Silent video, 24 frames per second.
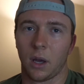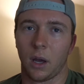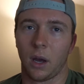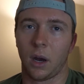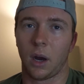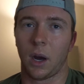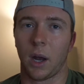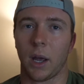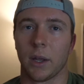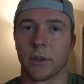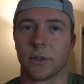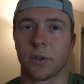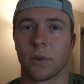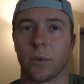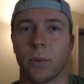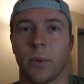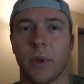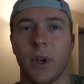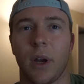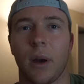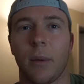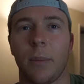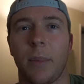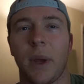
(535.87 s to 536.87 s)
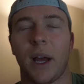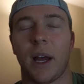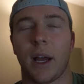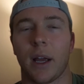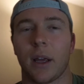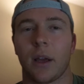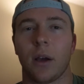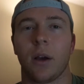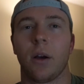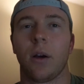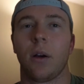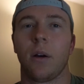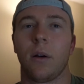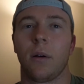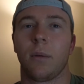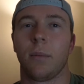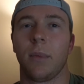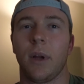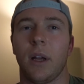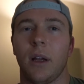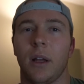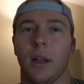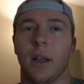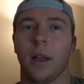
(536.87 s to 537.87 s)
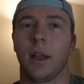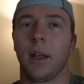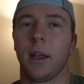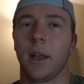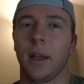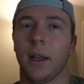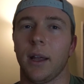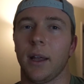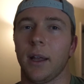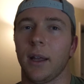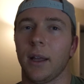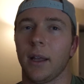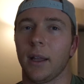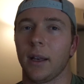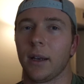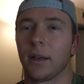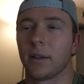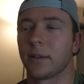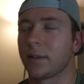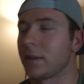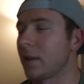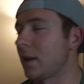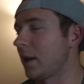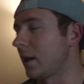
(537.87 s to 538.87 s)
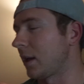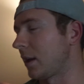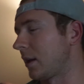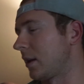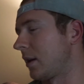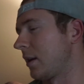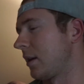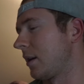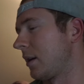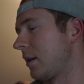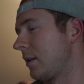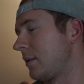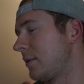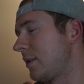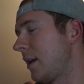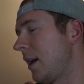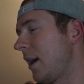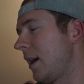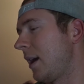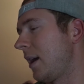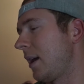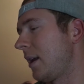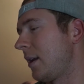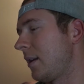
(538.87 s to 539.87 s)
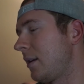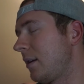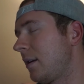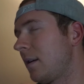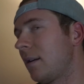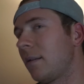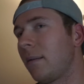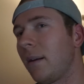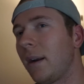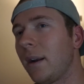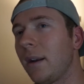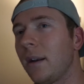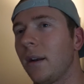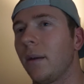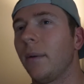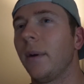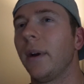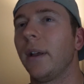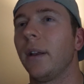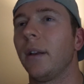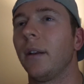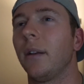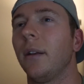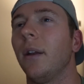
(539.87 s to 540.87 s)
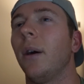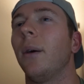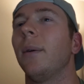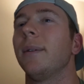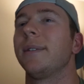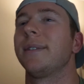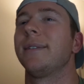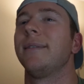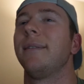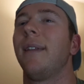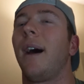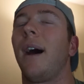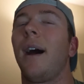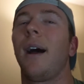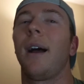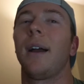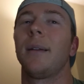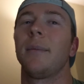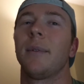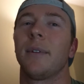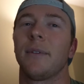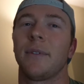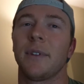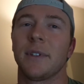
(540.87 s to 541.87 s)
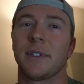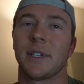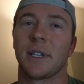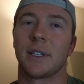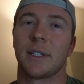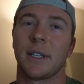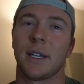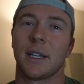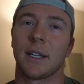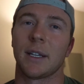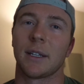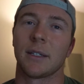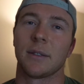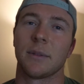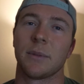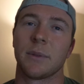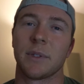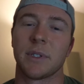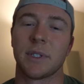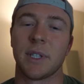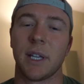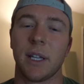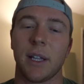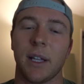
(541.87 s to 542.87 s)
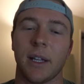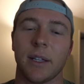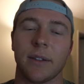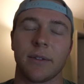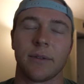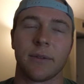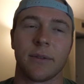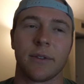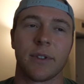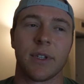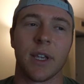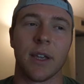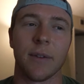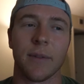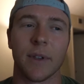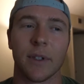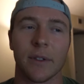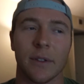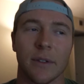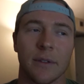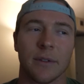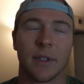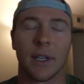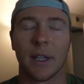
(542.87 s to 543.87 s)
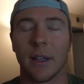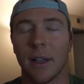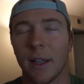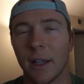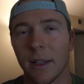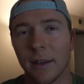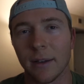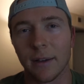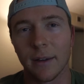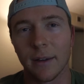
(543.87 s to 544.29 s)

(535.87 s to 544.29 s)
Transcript: All right, so we are back home, and it's like ten, right, oh, wait, no, it's nine, but it feels like ten because it was just daylight savings or daylight